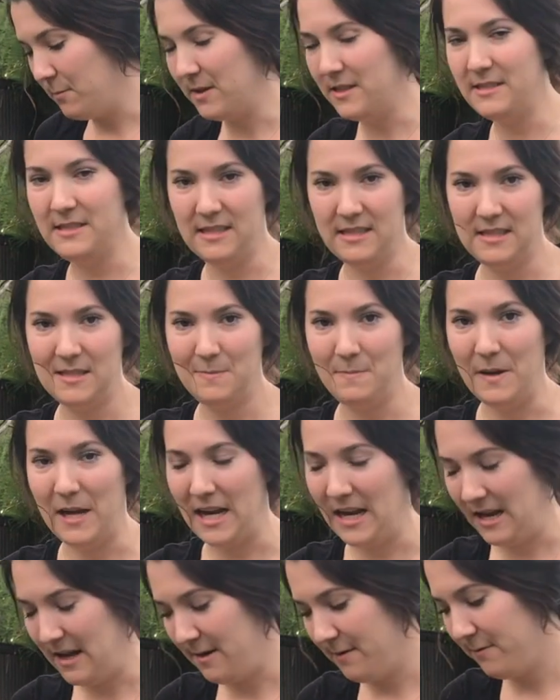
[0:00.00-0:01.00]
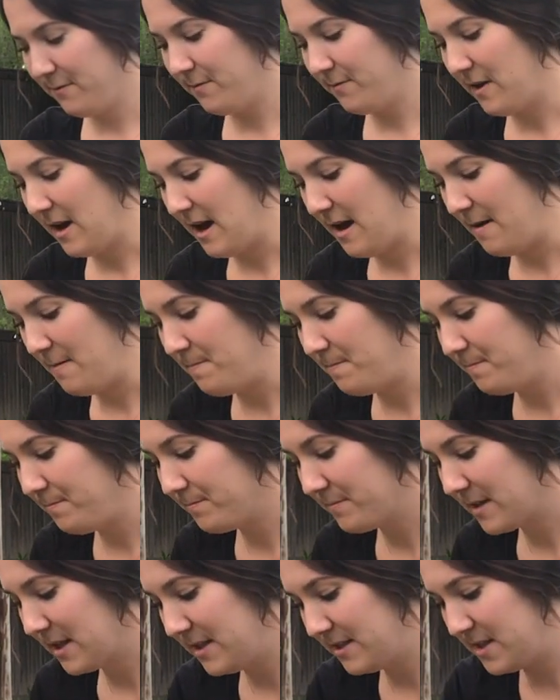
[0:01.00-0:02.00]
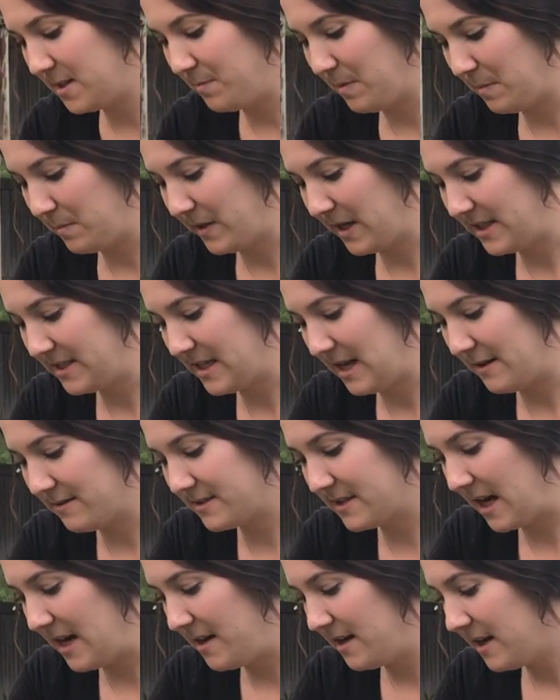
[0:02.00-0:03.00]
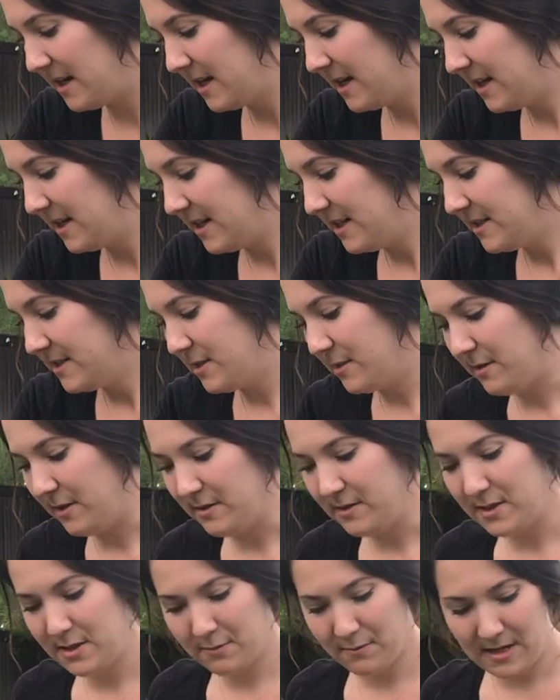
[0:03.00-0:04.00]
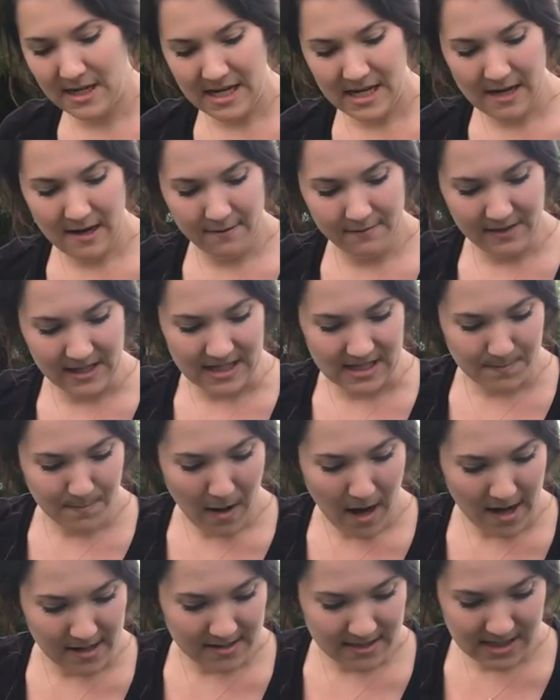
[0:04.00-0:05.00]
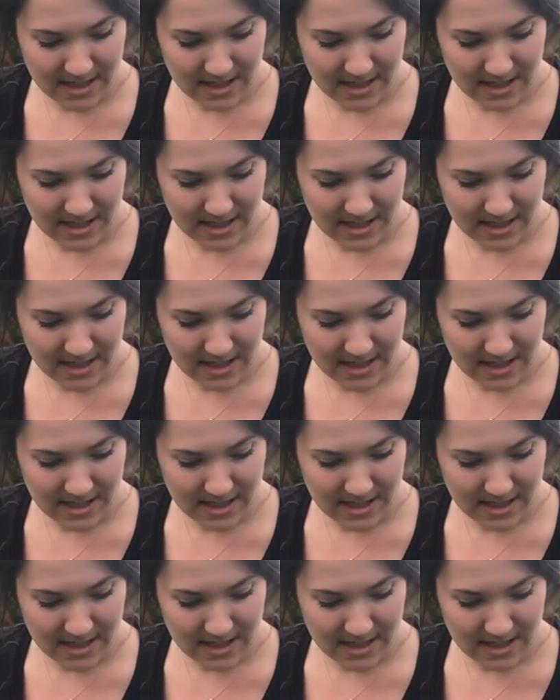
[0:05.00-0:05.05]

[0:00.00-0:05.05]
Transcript: once it's big enough um, to be planted outside. So there's three of these pots